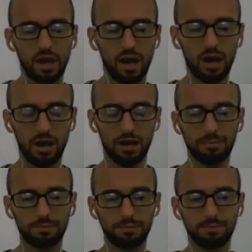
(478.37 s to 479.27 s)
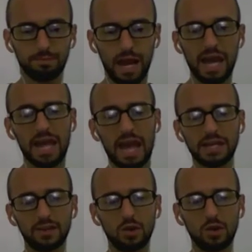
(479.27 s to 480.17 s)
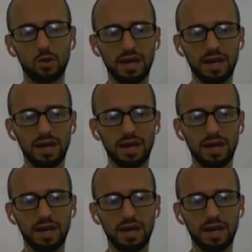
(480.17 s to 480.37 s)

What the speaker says: But I did quit